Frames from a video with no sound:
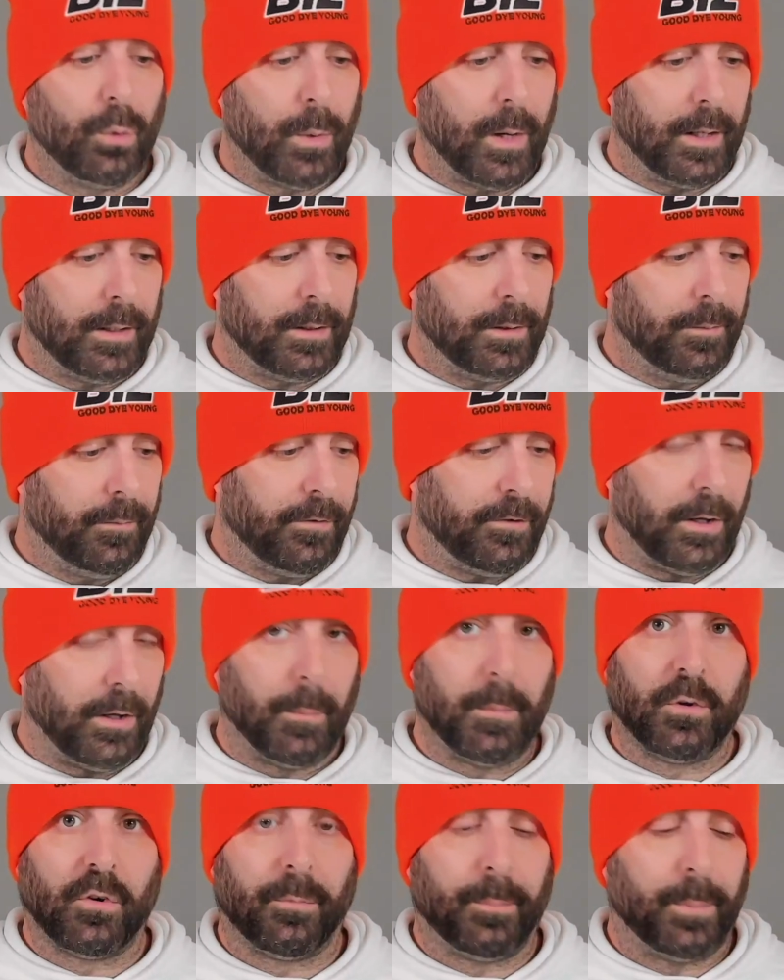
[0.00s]
well. So let
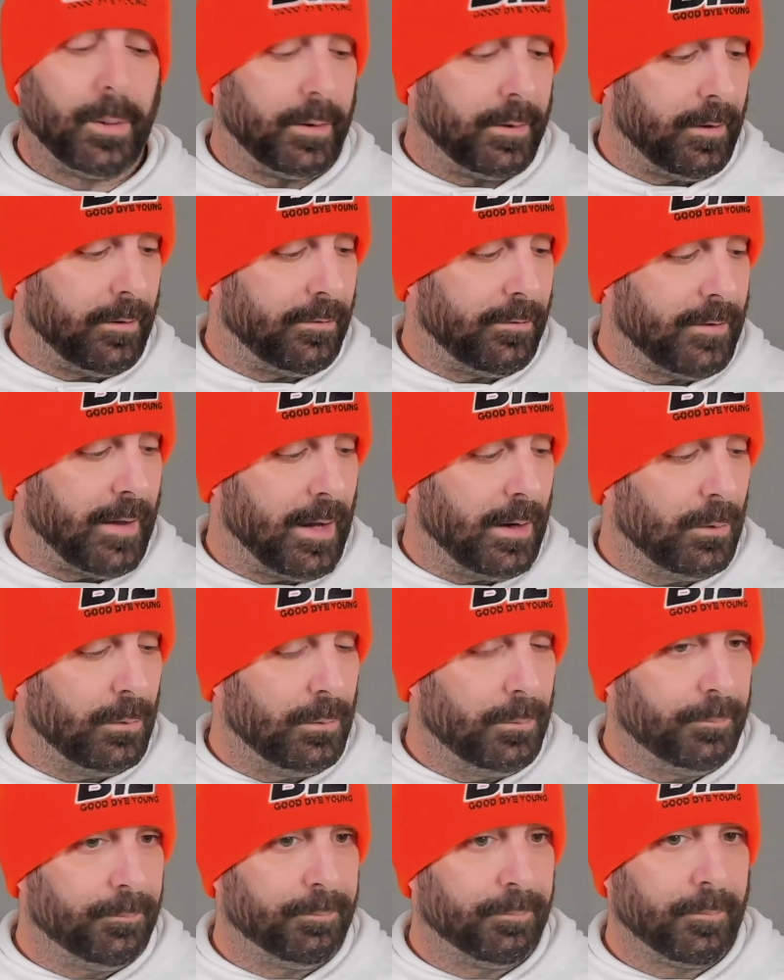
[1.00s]
me just put this
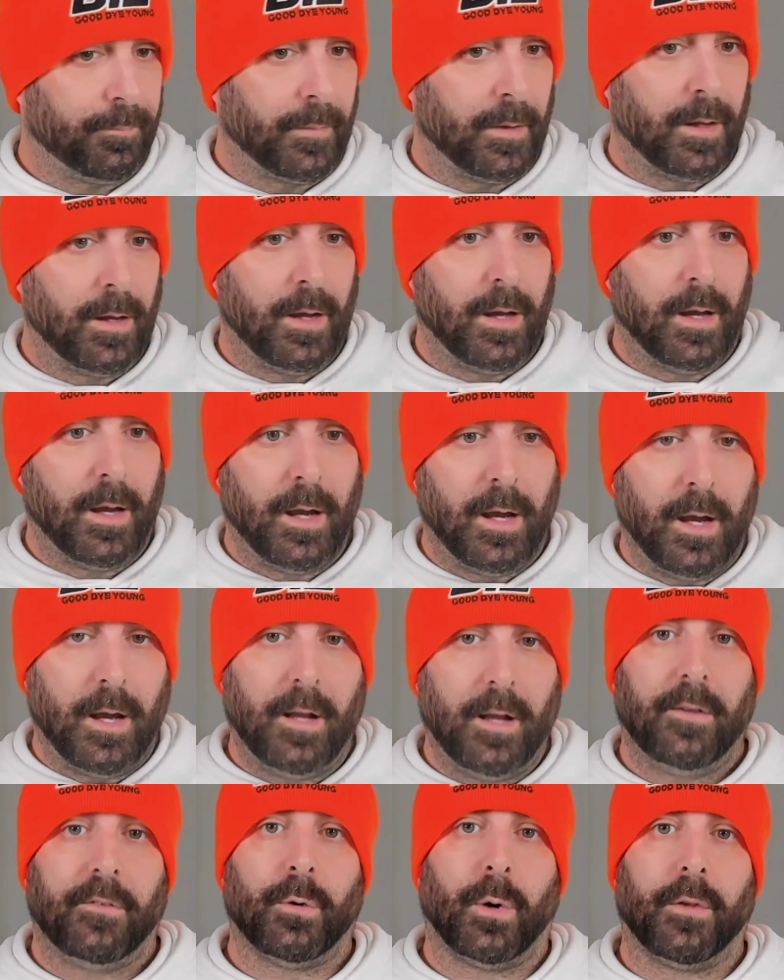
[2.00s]
down.
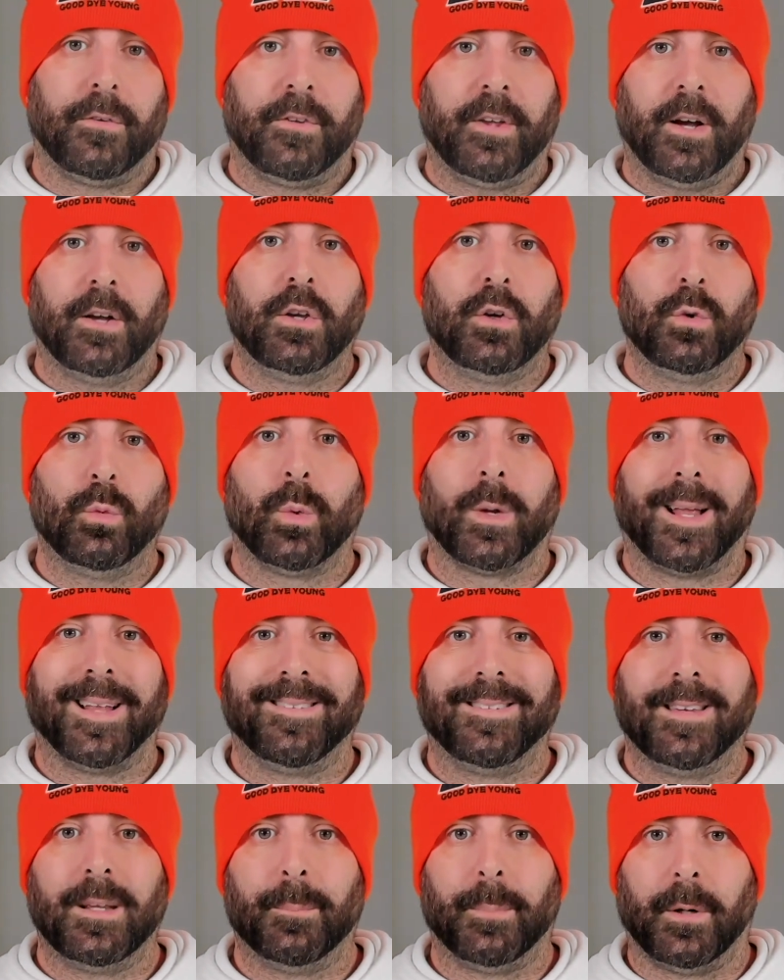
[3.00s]
So I'll tell you what I
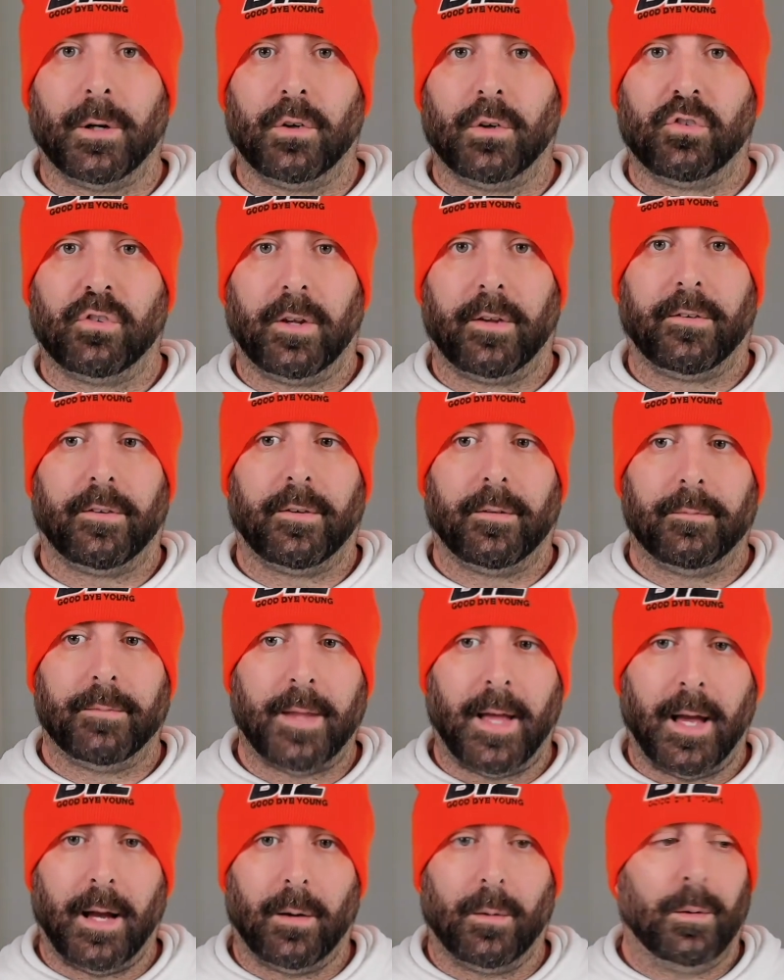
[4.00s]
did purchase.
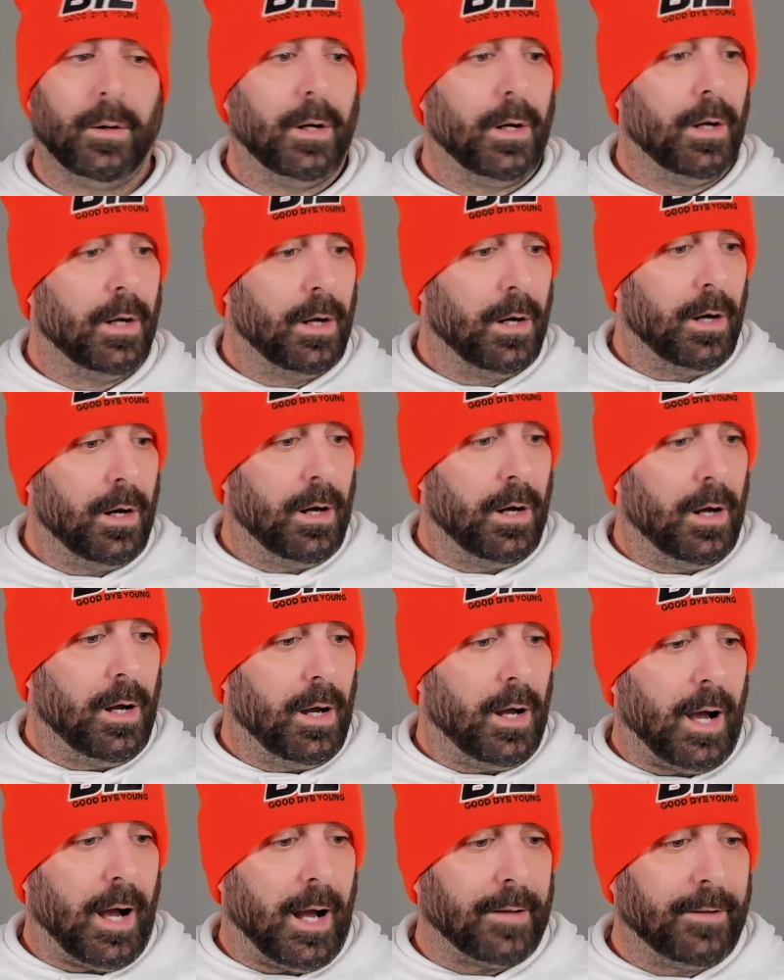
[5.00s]
Now,
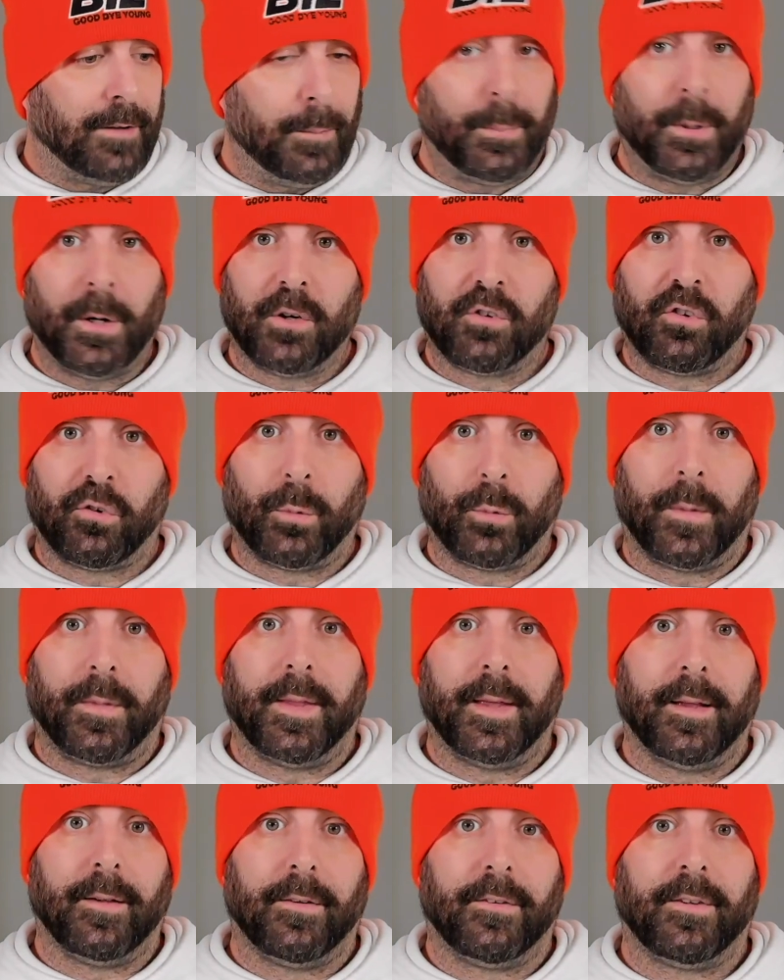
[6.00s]
I did purchase with
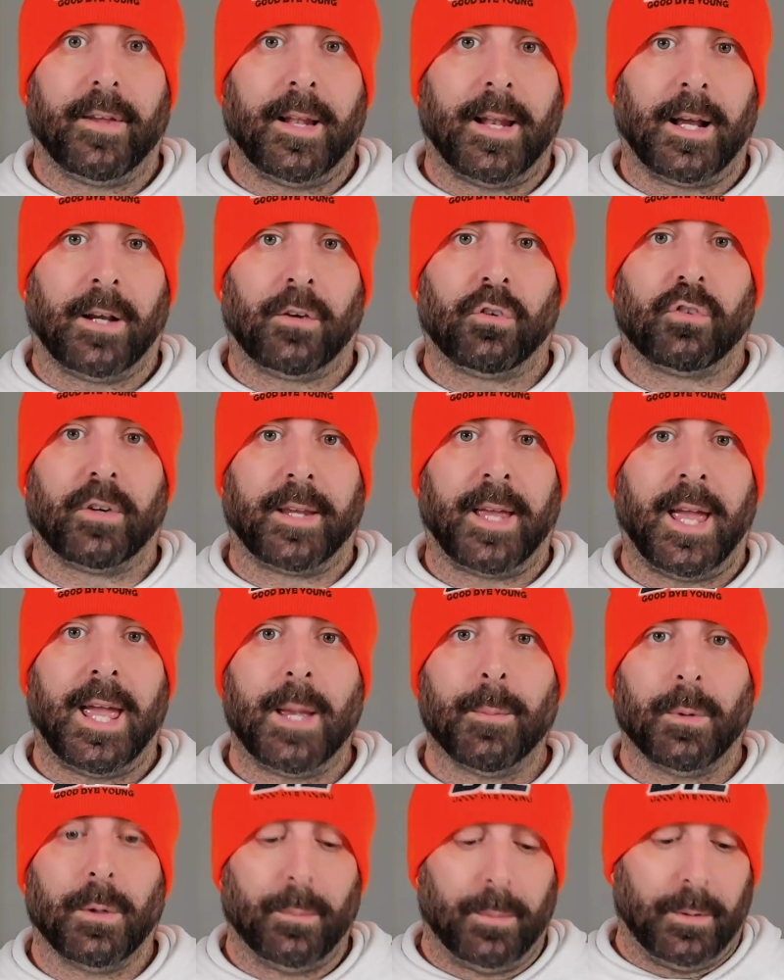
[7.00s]
this an extra
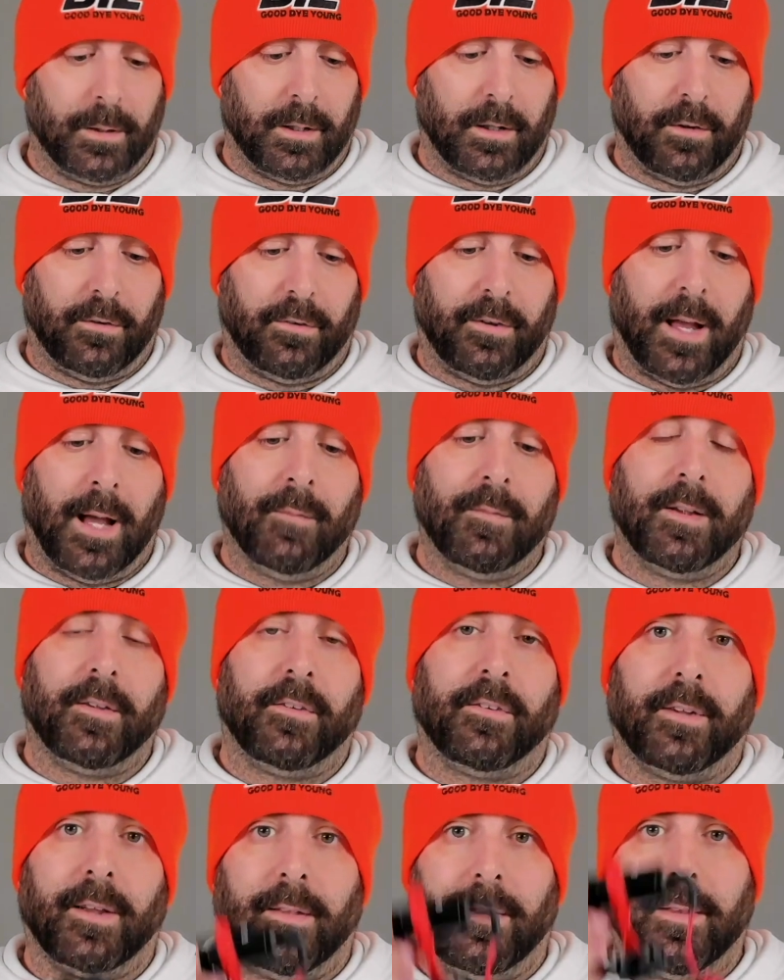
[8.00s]
cable because
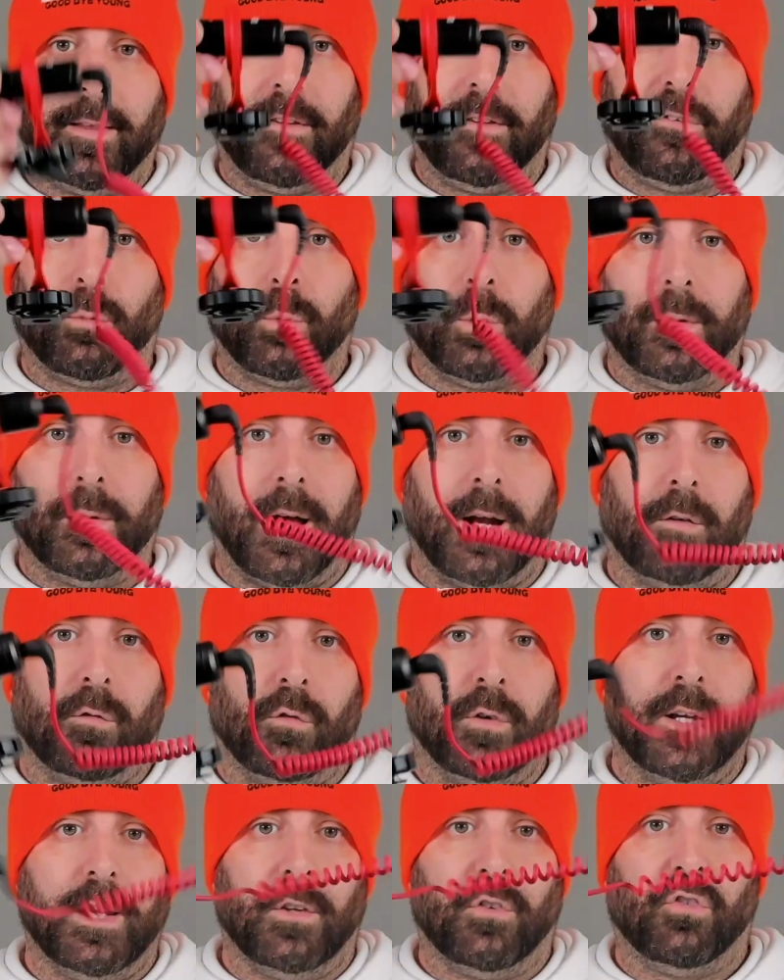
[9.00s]
obviously this will not
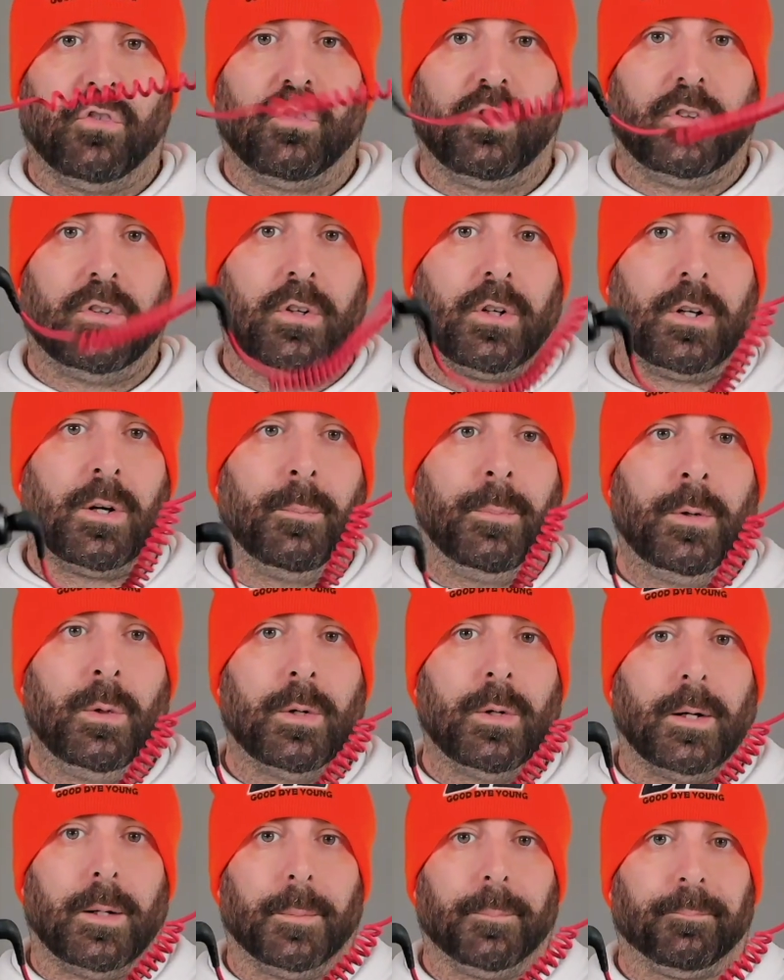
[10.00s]
reach your
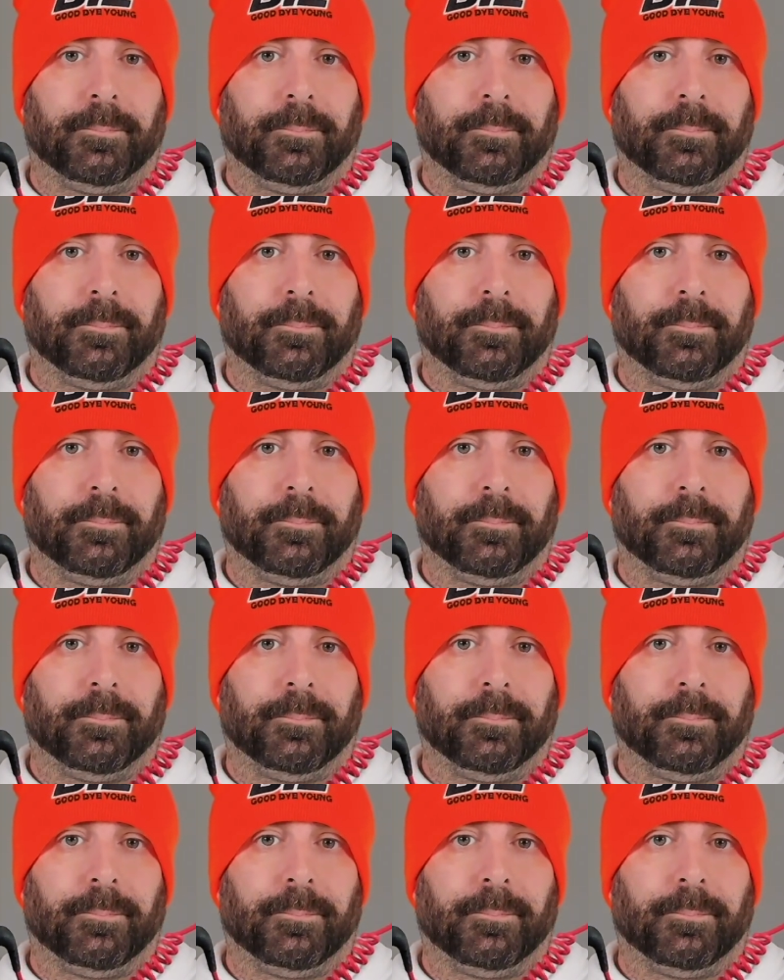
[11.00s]
computer